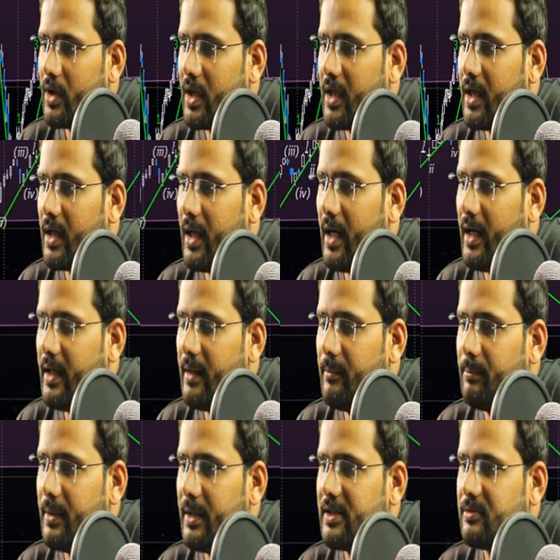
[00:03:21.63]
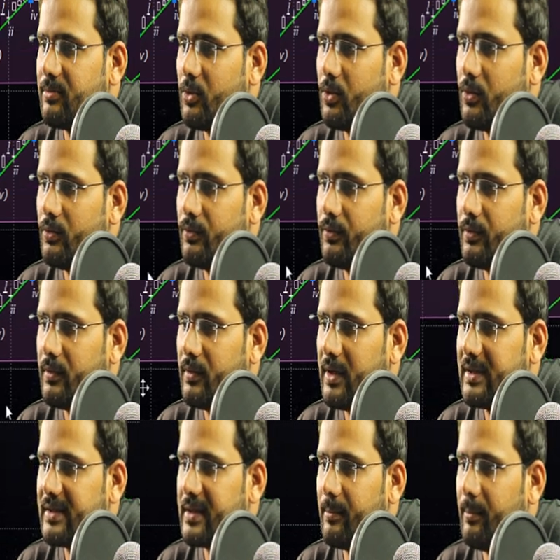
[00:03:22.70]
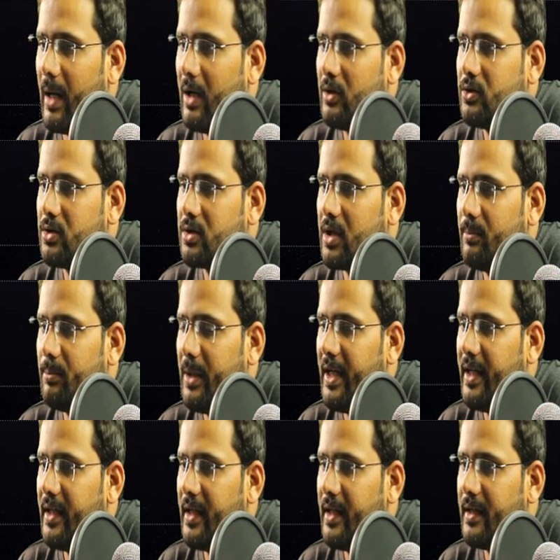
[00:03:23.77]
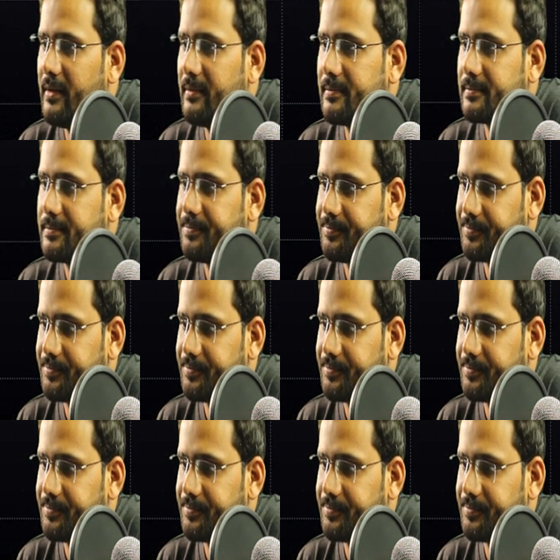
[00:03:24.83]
So the current impulse move is about to complete here,